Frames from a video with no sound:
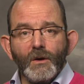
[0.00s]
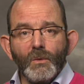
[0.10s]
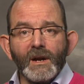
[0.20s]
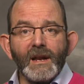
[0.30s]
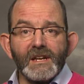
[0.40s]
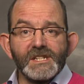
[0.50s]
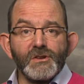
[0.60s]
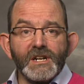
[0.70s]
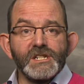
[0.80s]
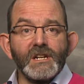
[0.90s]
One
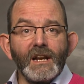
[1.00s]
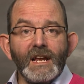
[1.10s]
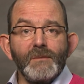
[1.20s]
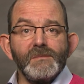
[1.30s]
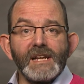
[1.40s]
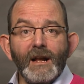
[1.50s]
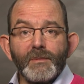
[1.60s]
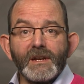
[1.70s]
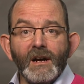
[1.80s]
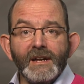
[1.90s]
illustration claims
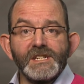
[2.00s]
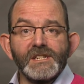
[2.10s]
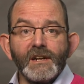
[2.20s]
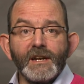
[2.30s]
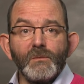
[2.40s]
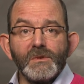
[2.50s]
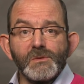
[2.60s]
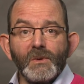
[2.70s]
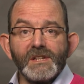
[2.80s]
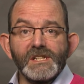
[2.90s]
Albert Einstein was
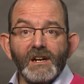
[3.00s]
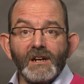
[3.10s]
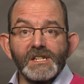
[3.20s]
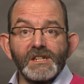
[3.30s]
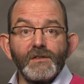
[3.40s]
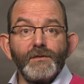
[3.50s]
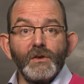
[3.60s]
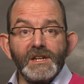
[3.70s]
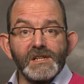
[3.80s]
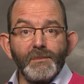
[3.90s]
once asked
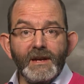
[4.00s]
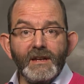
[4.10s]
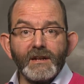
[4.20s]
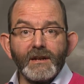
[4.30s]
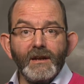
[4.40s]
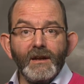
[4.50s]
for his opinion